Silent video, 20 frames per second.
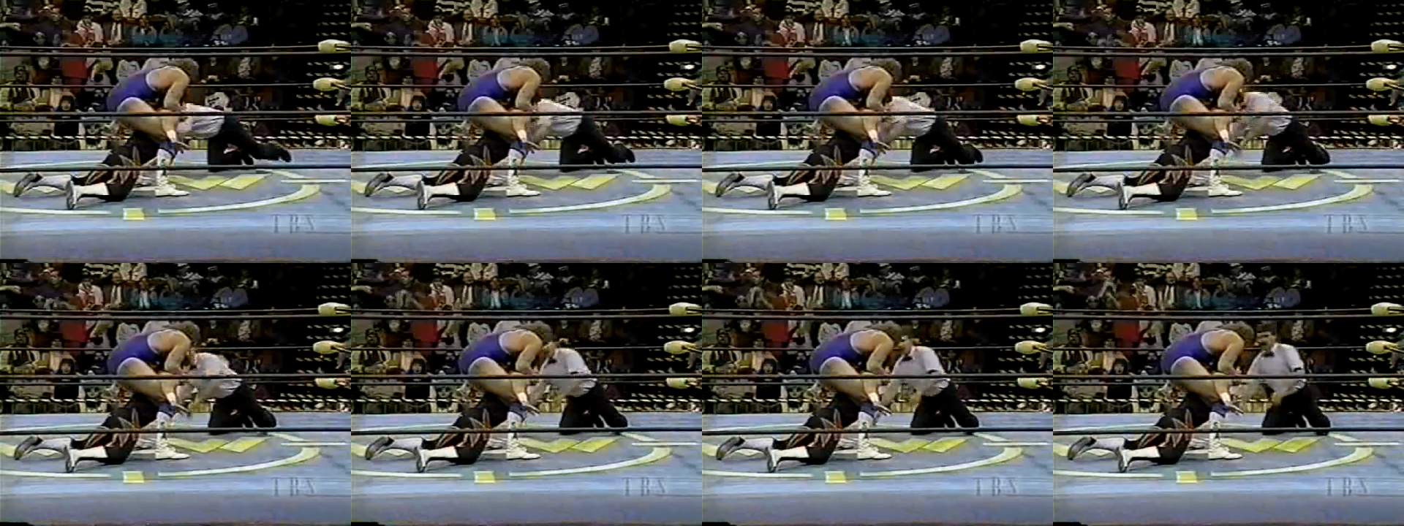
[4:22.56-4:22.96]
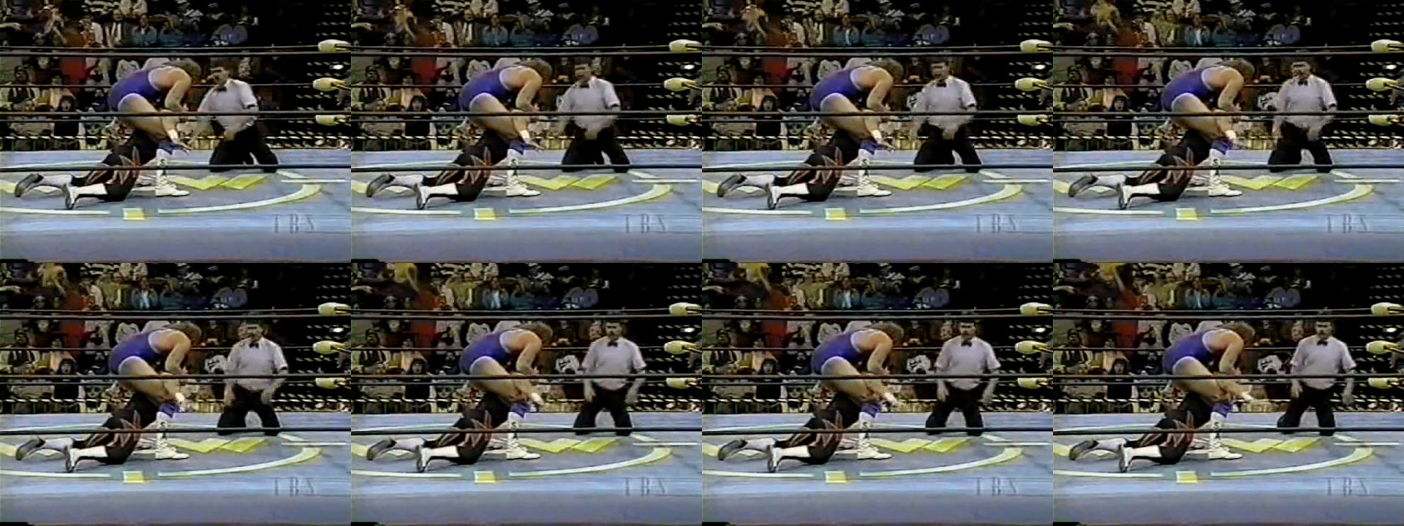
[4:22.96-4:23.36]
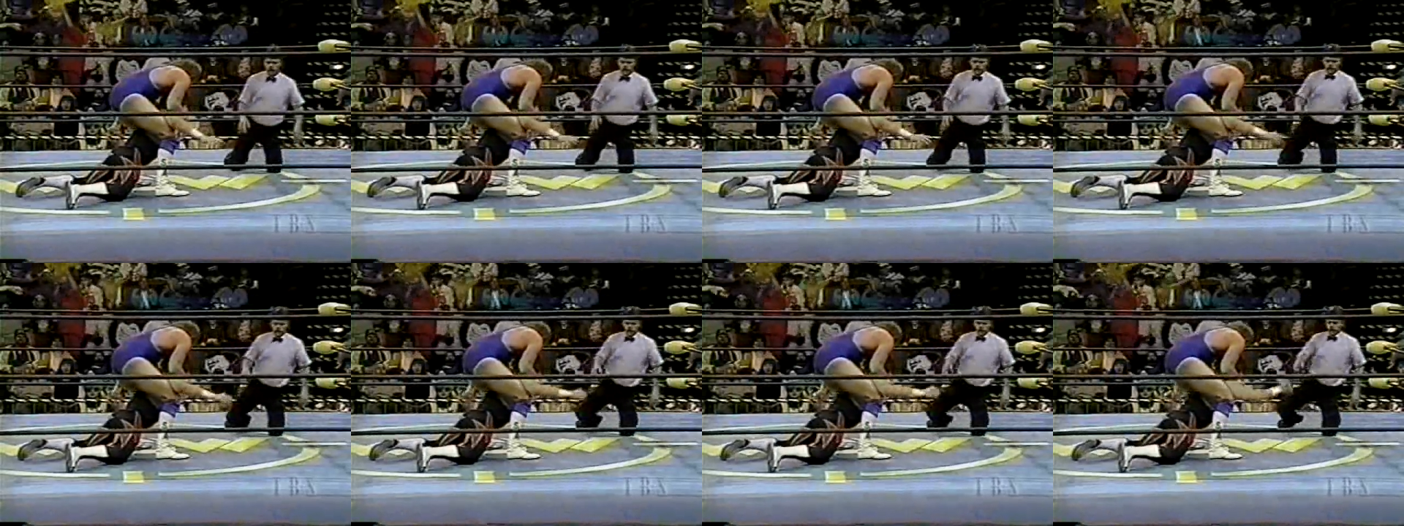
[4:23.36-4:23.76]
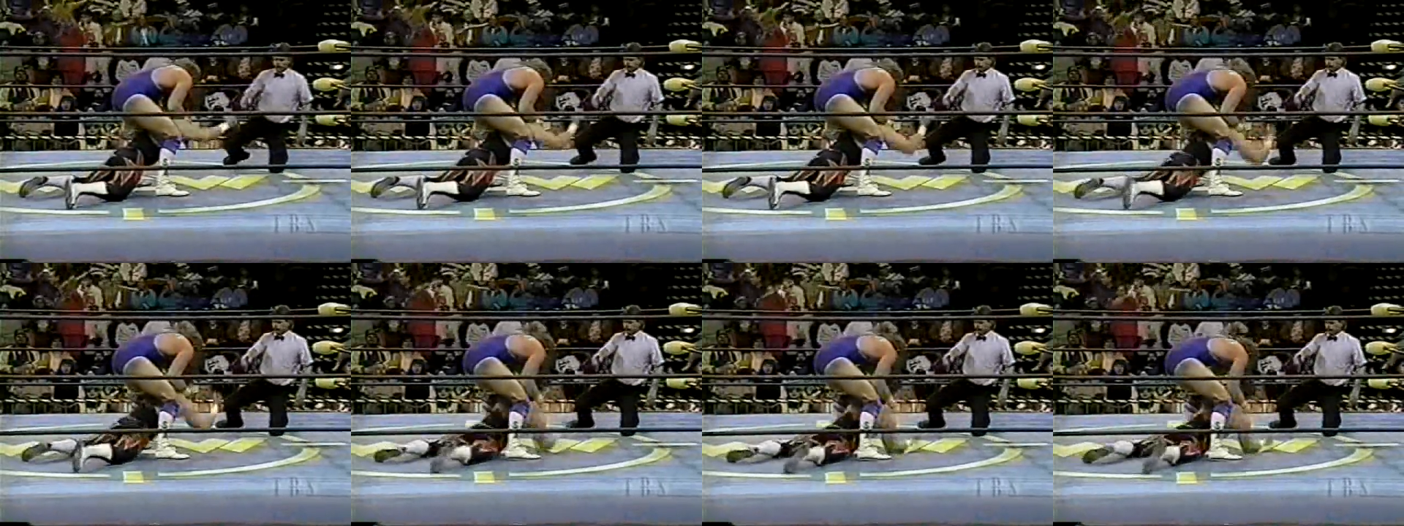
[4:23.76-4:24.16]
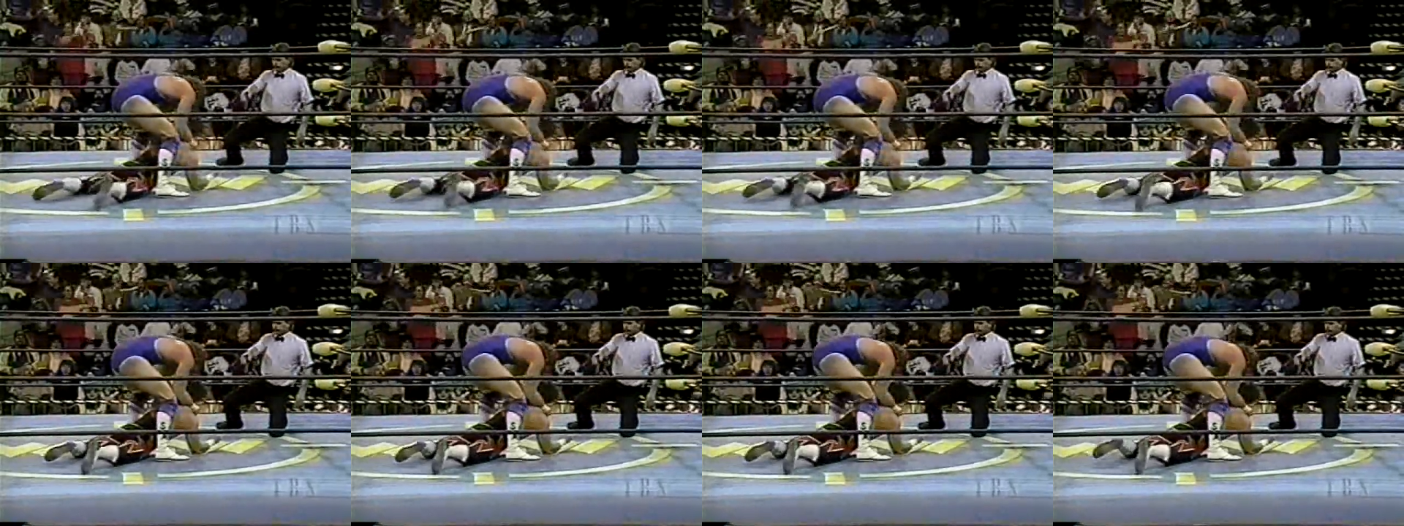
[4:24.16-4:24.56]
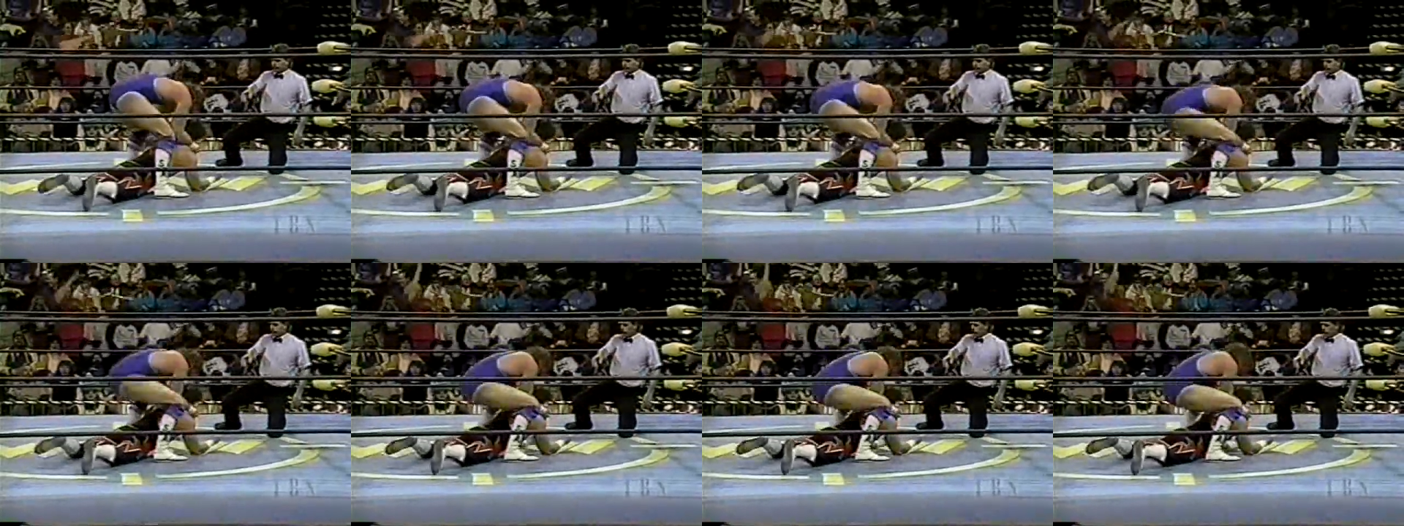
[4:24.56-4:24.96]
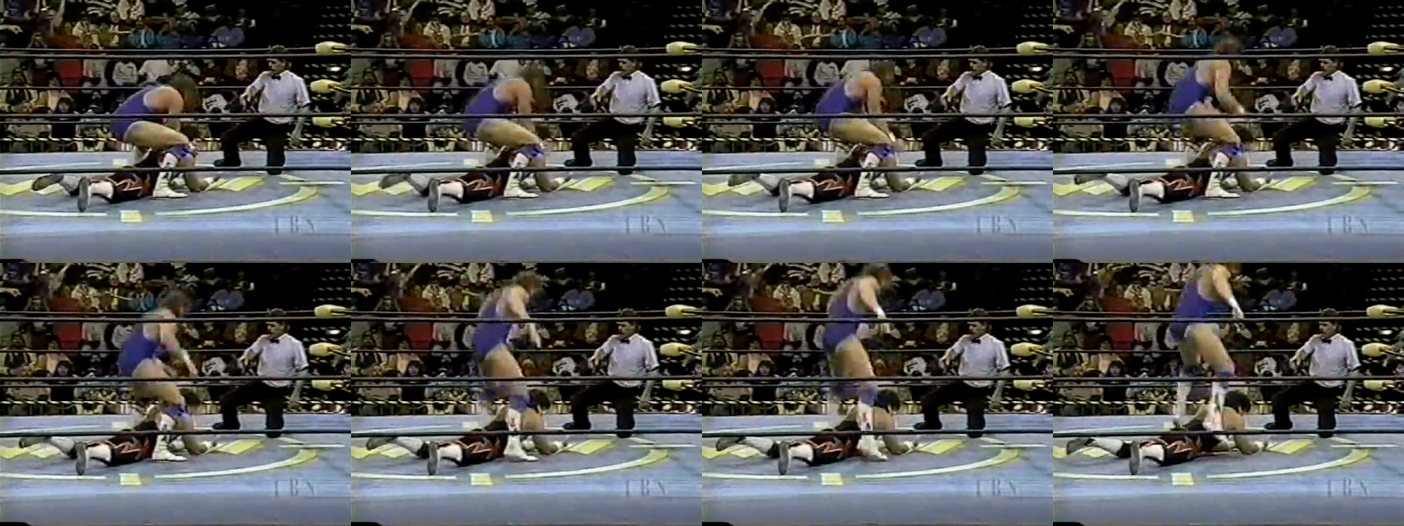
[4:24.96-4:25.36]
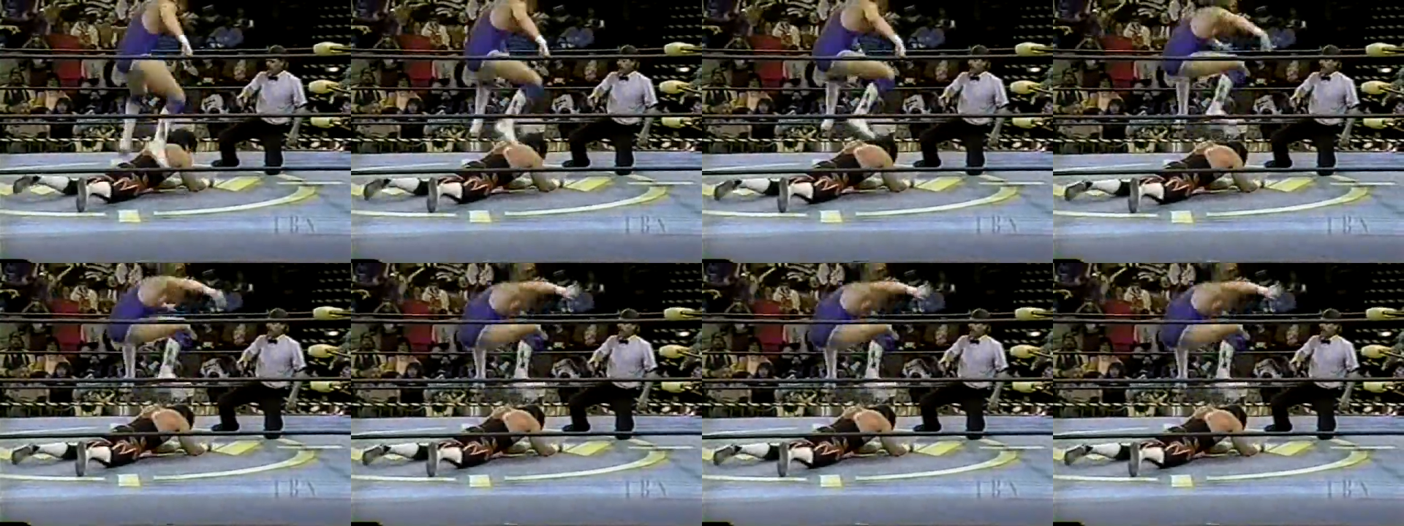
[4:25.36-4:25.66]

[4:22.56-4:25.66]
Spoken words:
(no speaker visible)